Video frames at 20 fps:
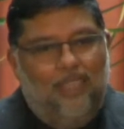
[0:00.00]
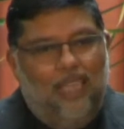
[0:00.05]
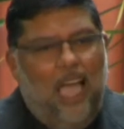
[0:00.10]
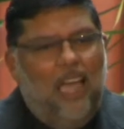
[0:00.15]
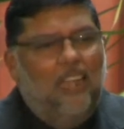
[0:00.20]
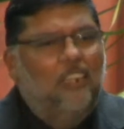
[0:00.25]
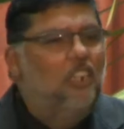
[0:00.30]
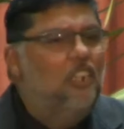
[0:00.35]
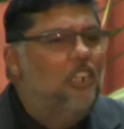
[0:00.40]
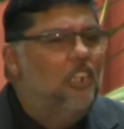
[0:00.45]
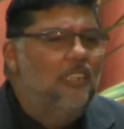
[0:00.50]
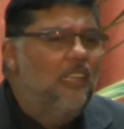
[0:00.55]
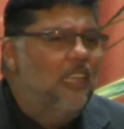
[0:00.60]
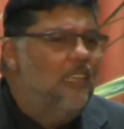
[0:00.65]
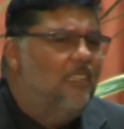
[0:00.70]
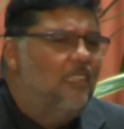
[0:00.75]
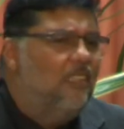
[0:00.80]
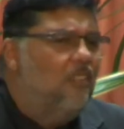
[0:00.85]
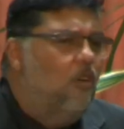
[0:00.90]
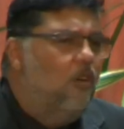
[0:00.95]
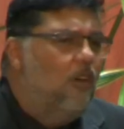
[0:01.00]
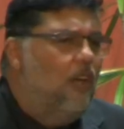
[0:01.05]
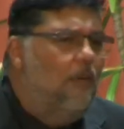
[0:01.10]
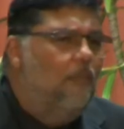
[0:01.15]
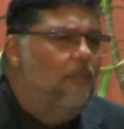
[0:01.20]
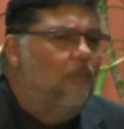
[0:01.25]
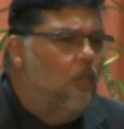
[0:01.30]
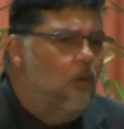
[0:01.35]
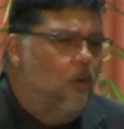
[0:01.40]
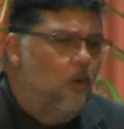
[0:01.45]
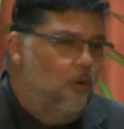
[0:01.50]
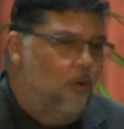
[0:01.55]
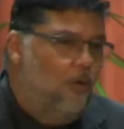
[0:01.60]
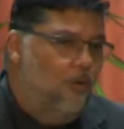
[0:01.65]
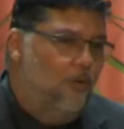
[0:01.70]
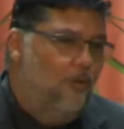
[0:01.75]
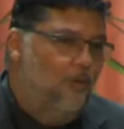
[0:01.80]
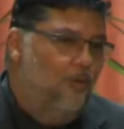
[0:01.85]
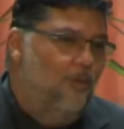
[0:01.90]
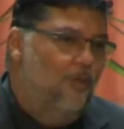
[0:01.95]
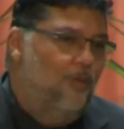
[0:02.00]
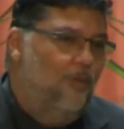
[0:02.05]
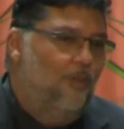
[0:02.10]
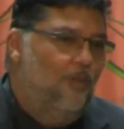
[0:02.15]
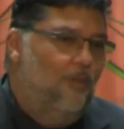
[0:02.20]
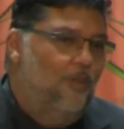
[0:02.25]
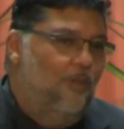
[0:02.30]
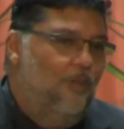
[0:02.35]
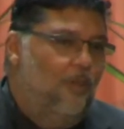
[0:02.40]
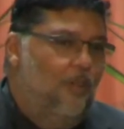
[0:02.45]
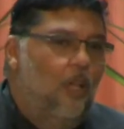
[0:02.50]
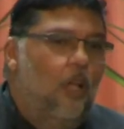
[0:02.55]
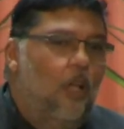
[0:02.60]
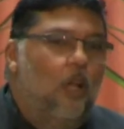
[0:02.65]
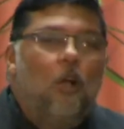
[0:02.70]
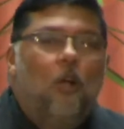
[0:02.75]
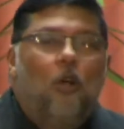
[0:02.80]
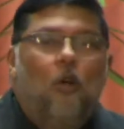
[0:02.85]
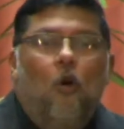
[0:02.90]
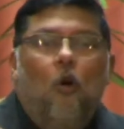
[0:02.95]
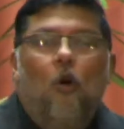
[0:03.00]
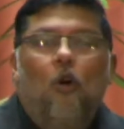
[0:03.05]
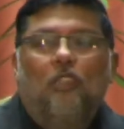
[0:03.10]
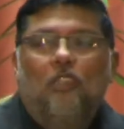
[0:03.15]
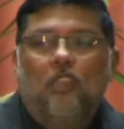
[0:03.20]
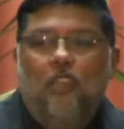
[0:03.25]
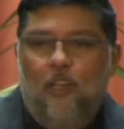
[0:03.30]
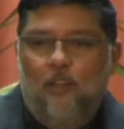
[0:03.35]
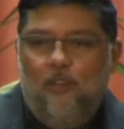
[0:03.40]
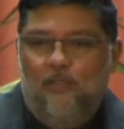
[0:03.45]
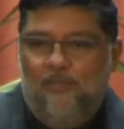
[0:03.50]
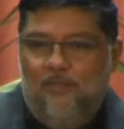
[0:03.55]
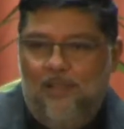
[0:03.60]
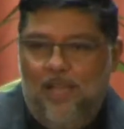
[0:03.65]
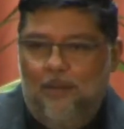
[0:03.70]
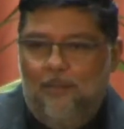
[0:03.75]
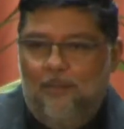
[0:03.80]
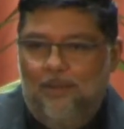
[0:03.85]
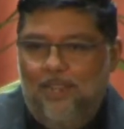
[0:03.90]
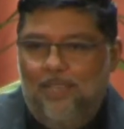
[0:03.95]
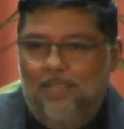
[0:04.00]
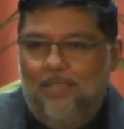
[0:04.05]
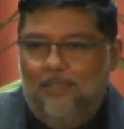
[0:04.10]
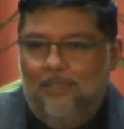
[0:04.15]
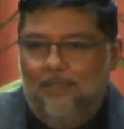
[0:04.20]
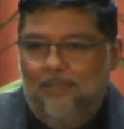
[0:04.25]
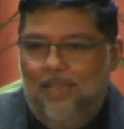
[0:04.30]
And Jesus told him, no, go to your family